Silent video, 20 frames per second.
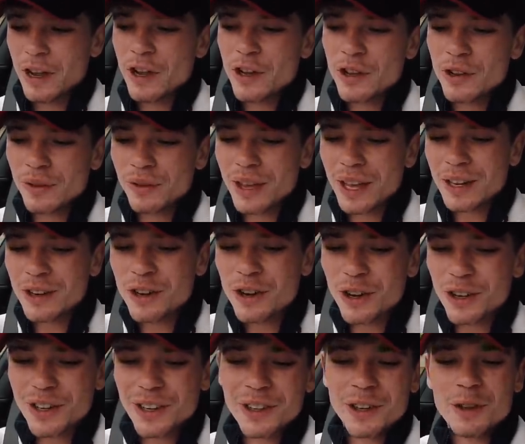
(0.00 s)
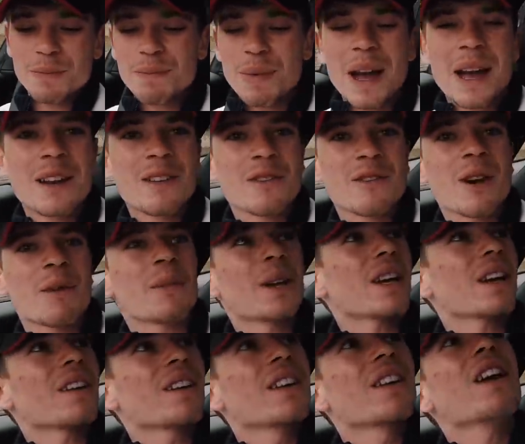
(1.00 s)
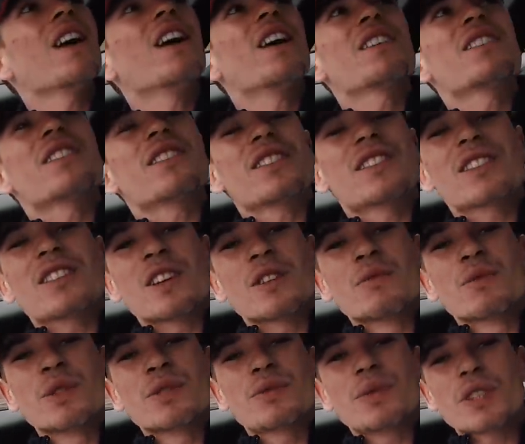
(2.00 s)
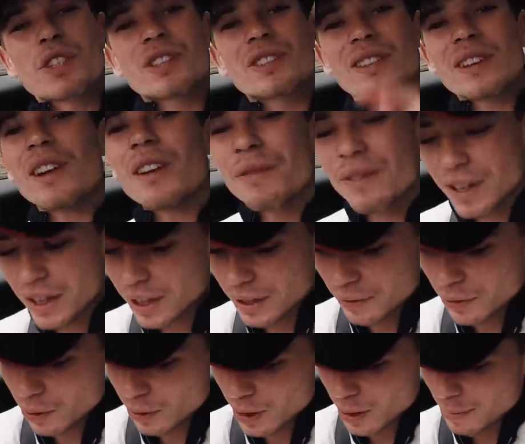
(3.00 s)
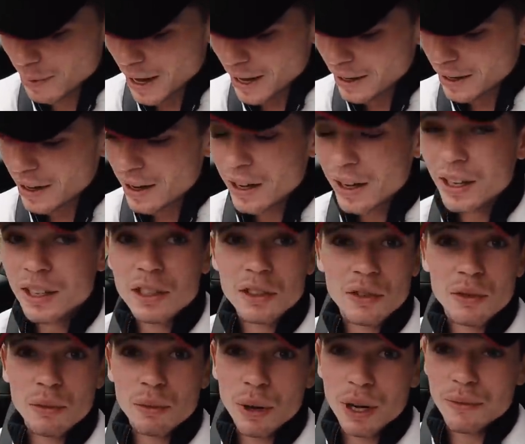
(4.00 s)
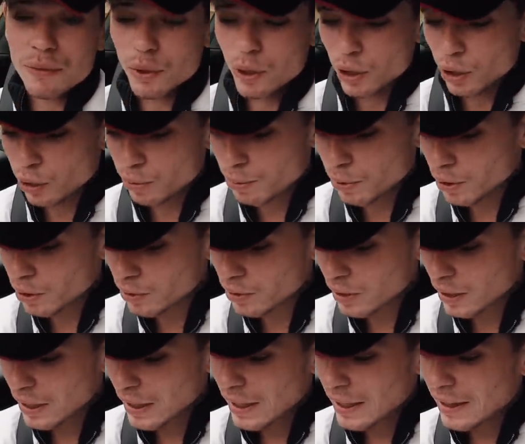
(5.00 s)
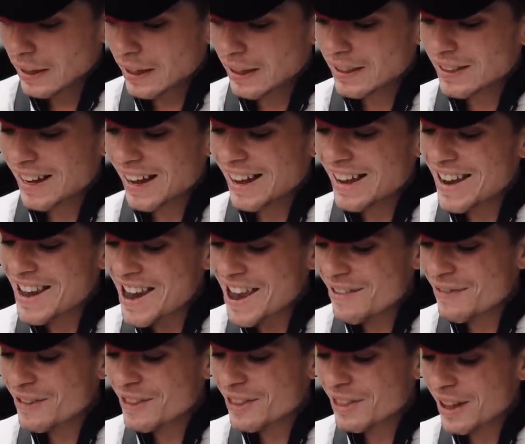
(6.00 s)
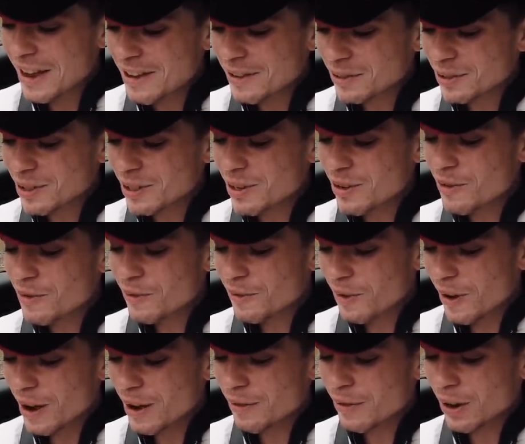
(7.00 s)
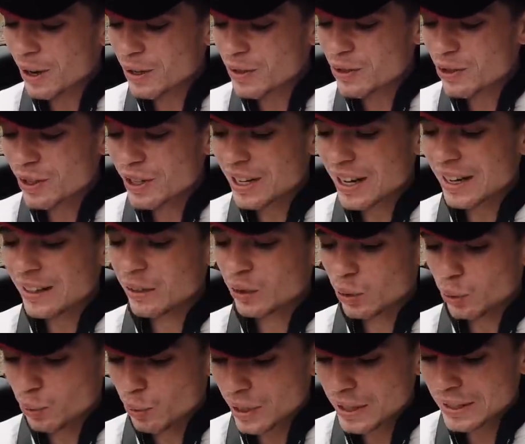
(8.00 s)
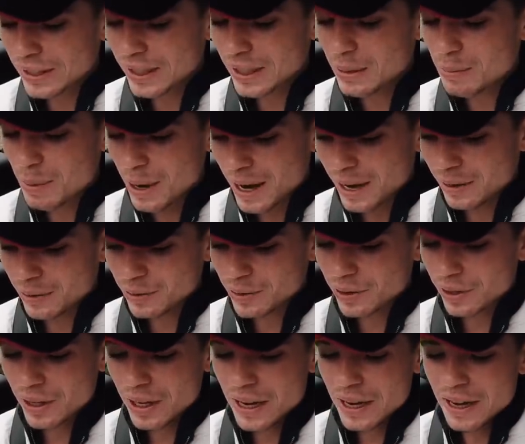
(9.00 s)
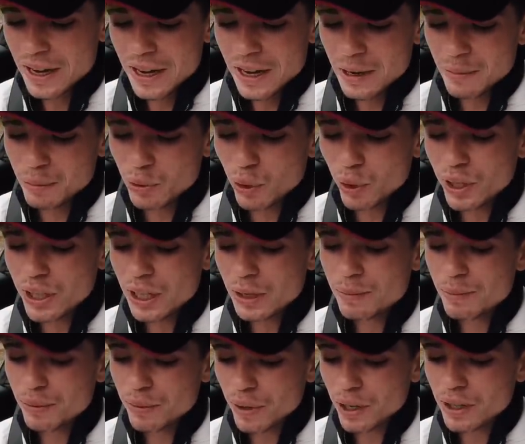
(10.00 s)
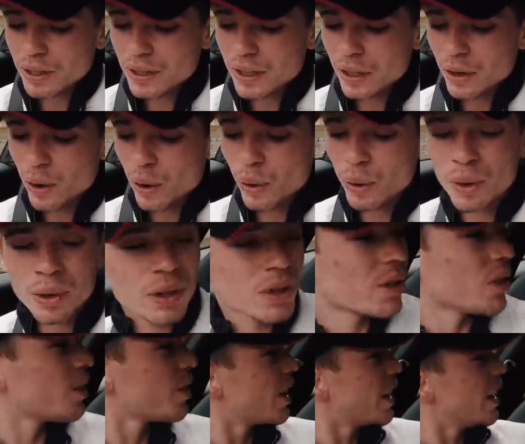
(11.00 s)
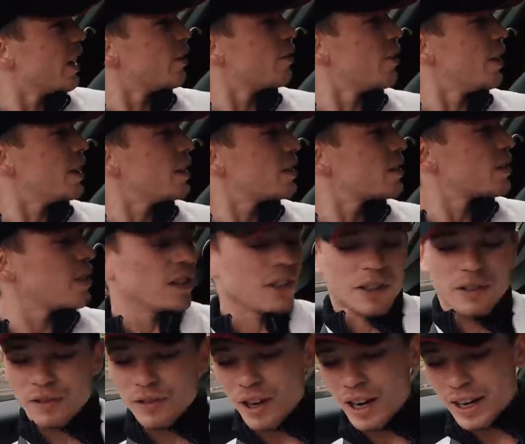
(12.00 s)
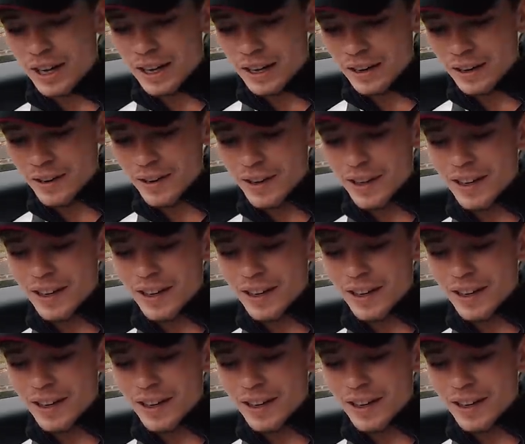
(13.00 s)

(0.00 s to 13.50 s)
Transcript: You then got the panoramic glass sunroof, which is lovely if you're in the back, and it's great for GoPros. That is £11,520. Embroidered prancing horse on the headrest, right here,